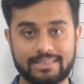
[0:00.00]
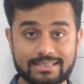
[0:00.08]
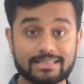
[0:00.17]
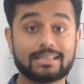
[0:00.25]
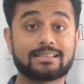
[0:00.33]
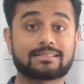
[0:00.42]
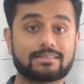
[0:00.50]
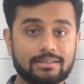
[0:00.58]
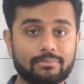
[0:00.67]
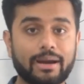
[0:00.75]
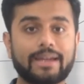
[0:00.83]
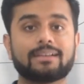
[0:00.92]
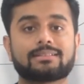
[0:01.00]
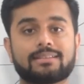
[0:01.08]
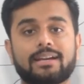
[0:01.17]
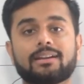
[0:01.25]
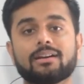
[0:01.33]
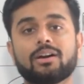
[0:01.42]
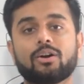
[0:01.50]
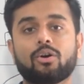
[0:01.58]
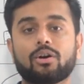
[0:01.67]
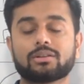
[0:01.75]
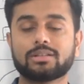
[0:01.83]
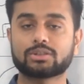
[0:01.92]
This is the mindset
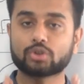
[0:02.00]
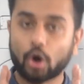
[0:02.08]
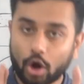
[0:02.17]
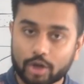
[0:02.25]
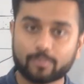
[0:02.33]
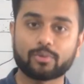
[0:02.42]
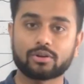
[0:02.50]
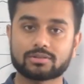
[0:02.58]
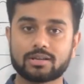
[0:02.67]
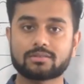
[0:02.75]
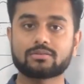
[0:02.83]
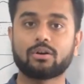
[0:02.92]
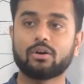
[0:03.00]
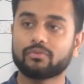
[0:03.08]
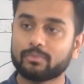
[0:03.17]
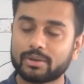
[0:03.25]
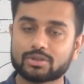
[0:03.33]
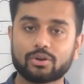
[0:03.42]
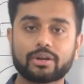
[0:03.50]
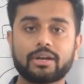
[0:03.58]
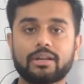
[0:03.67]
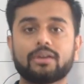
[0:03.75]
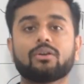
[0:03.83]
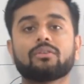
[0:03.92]
or the thought process of
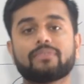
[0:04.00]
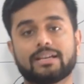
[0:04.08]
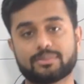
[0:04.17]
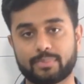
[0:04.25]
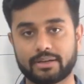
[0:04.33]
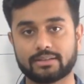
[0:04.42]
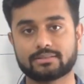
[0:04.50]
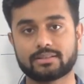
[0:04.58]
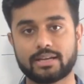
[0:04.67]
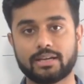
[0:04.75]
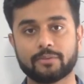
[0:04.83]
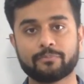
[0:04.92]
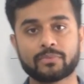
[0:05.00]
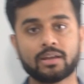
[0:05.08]
majority of aspirants, right?